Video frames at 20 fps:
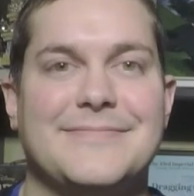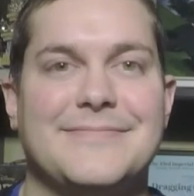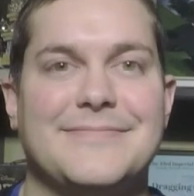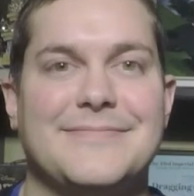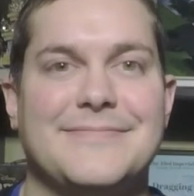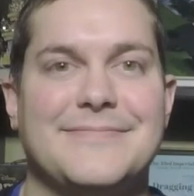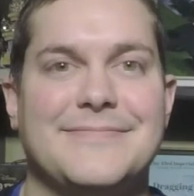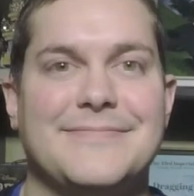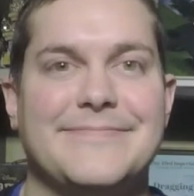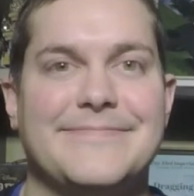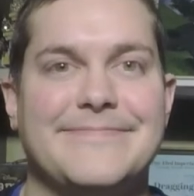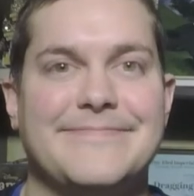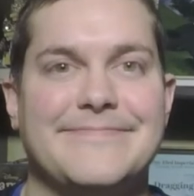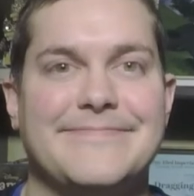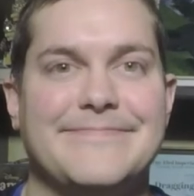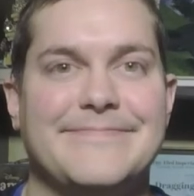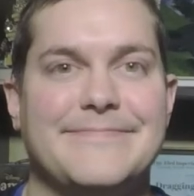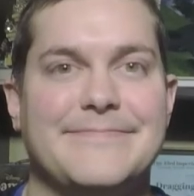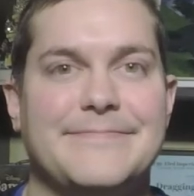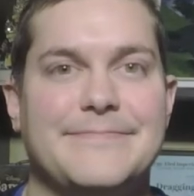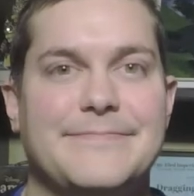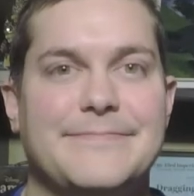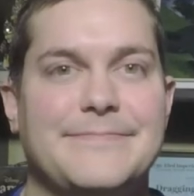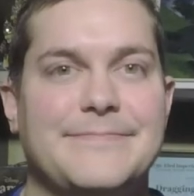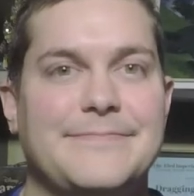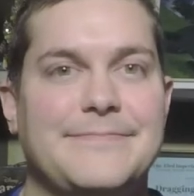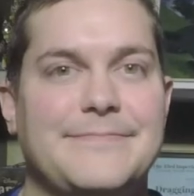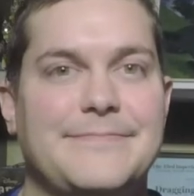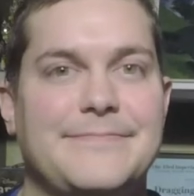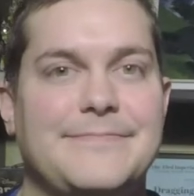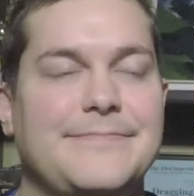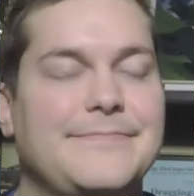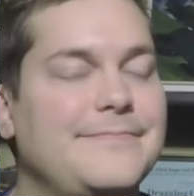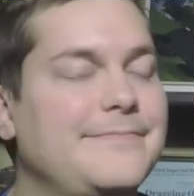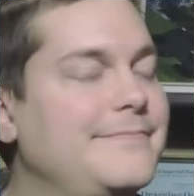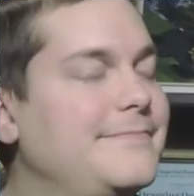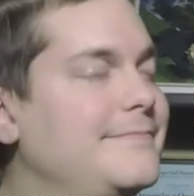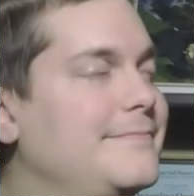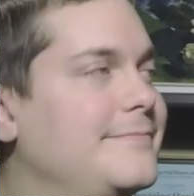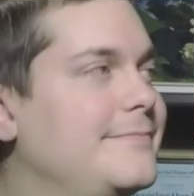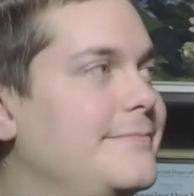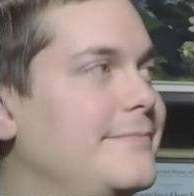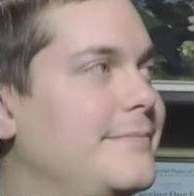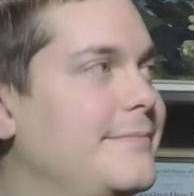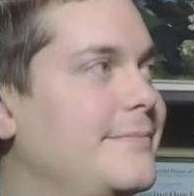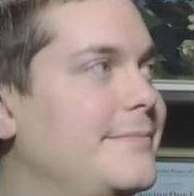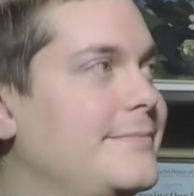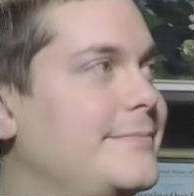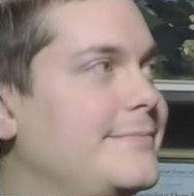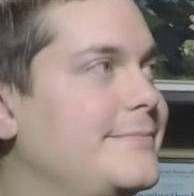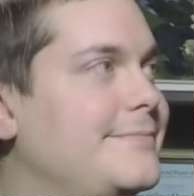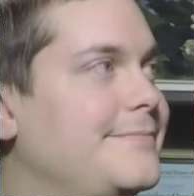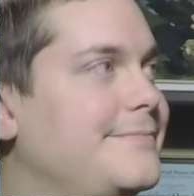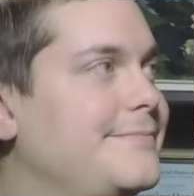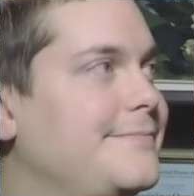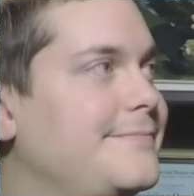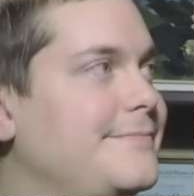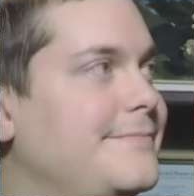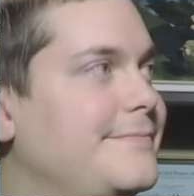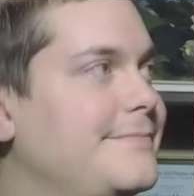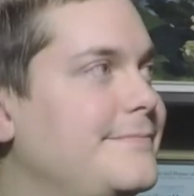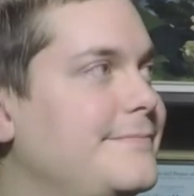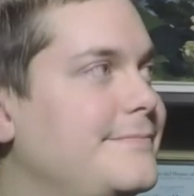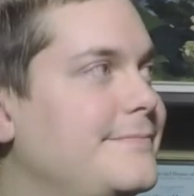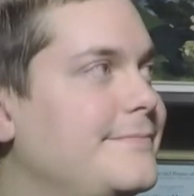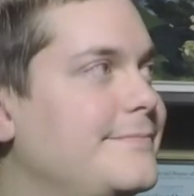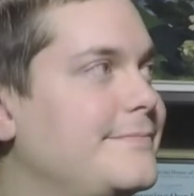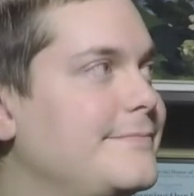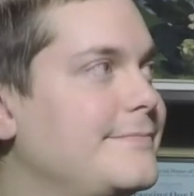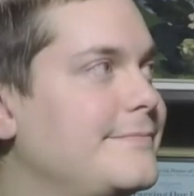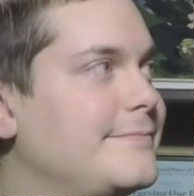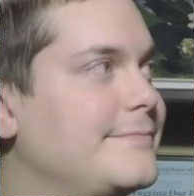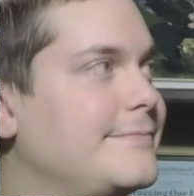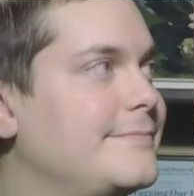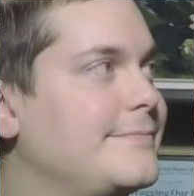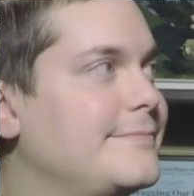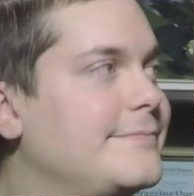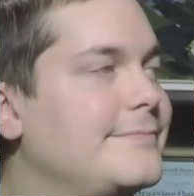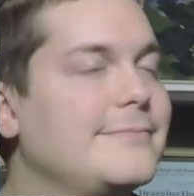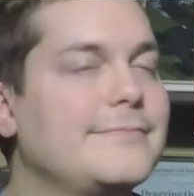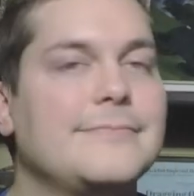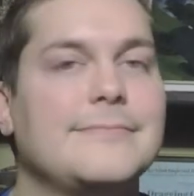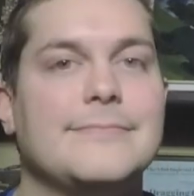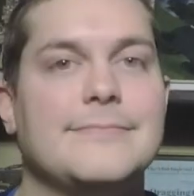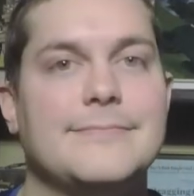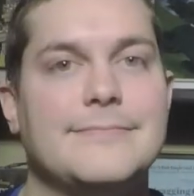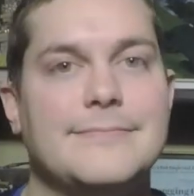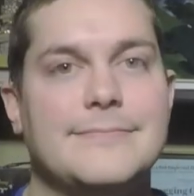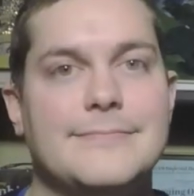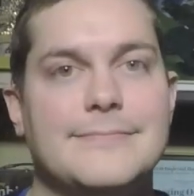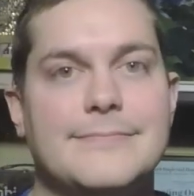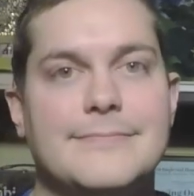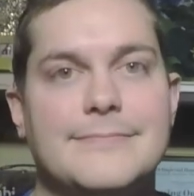The person shown says nothing.